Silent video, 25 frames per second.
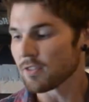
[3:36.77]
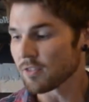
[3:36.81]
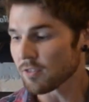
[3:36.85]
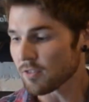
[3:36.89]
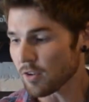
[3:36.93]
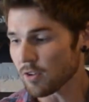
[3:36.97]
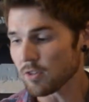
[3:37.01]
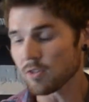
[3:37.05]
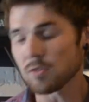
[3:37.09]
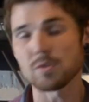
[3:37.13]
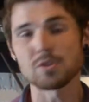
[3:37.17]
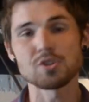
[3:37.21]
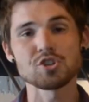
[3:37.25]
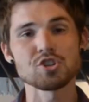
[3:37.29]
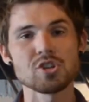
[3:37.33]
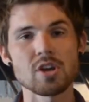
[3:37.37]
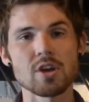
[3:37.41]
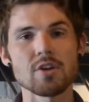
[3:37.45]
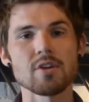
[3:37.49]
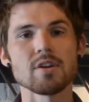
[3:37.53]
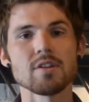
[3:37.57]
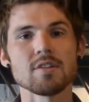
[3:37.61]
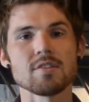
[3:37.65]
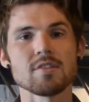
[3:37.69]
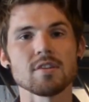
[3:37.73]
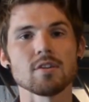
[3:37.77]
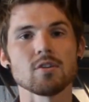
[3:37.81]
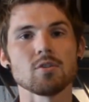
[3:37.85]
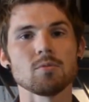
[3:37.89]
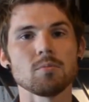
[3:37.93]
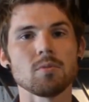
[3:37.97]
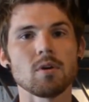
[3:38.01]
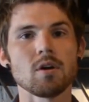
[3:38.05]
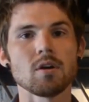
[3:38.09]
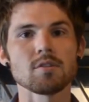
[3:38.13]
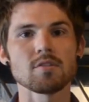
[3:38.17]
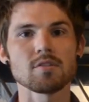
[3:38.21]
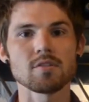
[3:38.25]
It's also a sherried single
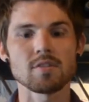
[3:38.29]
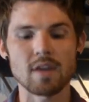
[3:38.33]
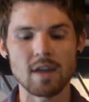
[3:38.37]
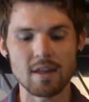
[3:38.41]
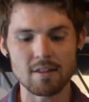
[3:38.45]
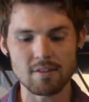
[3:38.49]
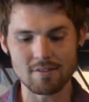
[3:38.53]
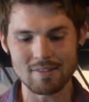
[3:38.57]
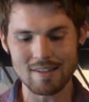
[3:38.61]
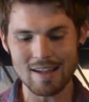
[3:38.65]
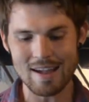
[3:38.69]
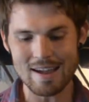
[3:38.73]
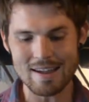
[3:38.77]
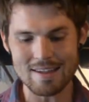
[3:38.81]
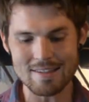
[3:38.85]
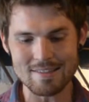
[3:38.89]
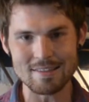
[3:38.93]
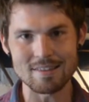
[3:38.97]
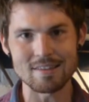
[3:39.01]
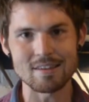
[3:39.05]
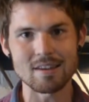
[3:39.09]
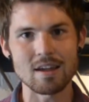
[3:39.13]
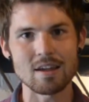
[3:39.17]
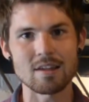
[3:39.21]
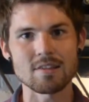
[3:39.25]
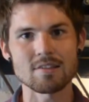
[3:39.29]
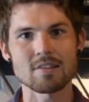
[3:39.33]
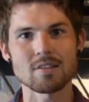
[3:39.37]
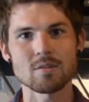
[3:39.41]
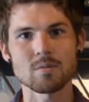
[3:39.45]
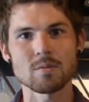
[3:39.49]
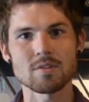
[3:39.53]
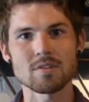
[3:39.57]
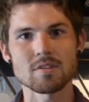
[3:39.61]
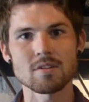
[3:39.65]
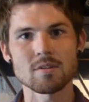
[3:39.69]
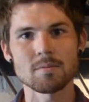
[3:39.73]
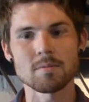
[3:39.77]
malt, so that ties in nicely
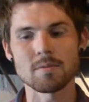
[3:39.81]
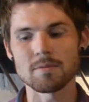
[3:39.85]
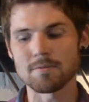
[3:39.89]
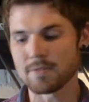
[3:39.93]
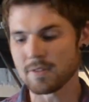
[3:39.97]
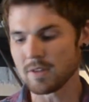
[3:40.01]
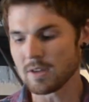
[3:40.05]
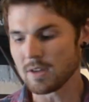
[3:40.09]
with some of